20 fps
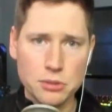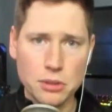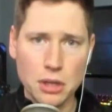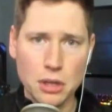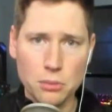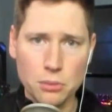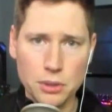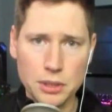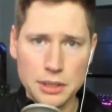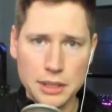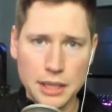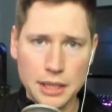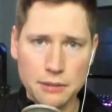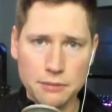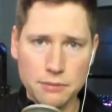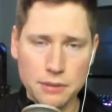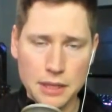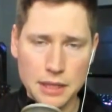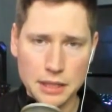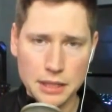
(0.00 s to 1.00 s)
are already kind
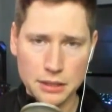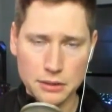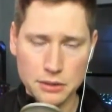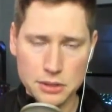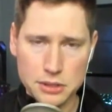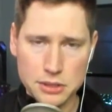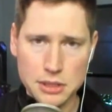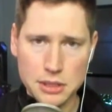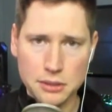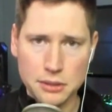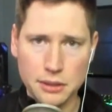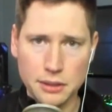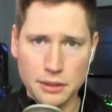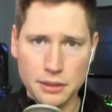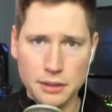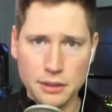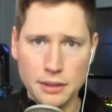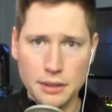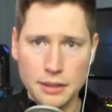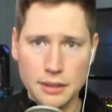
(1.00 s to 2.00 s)
of hitting the
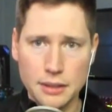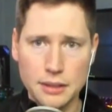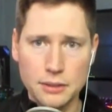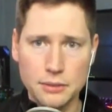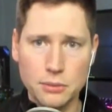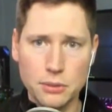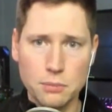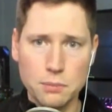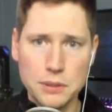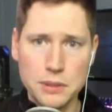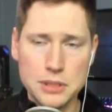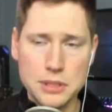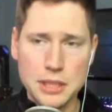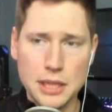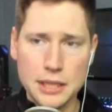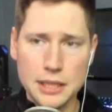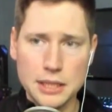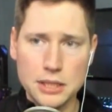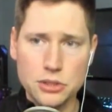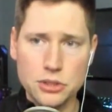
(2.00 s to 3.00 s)
ceiling with
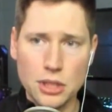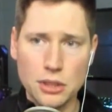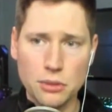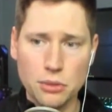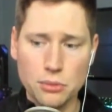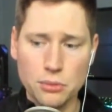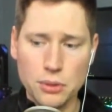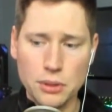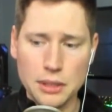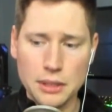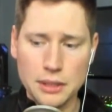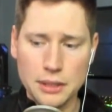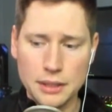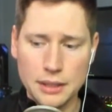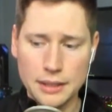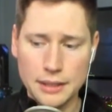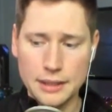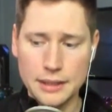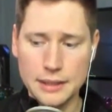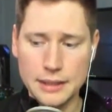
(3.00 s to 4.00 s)
PCIe Gen 3.
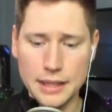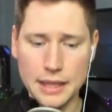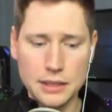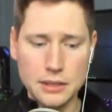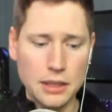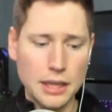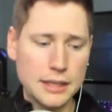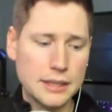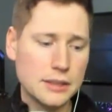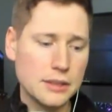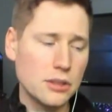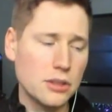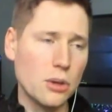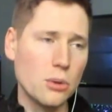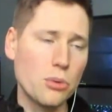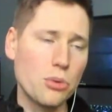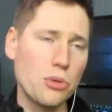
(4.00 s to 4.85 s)
And, you know,